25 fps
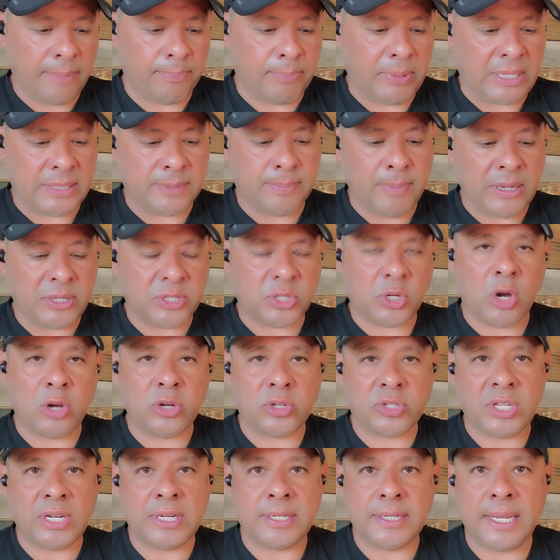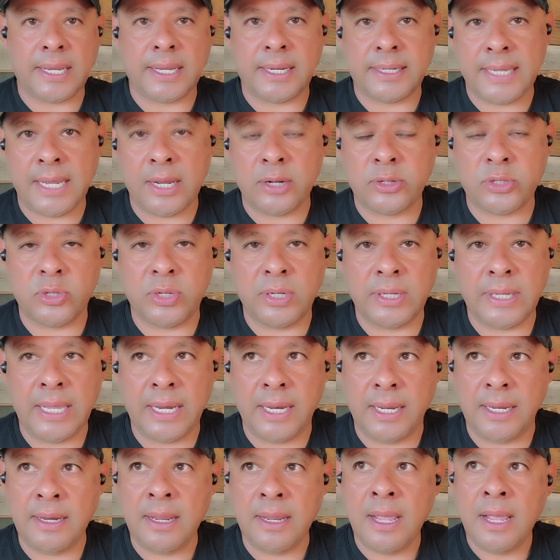because my starter is going to take a day or 2 to
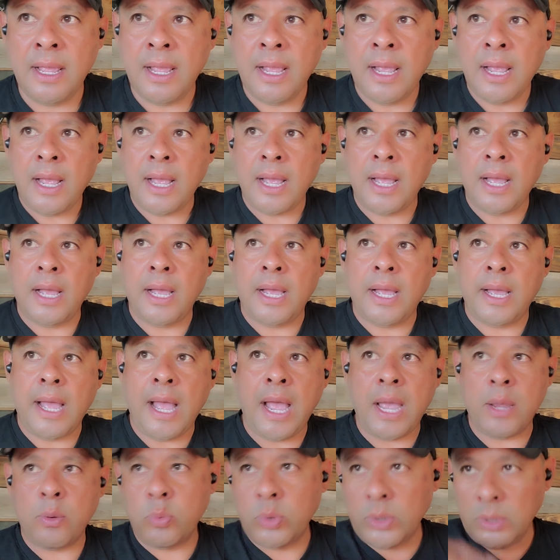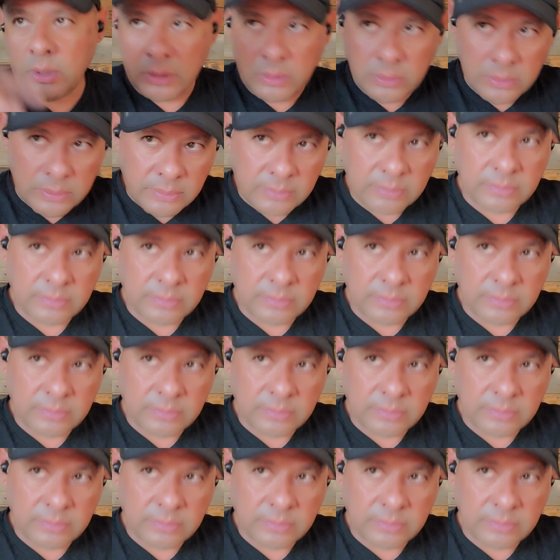get in, I will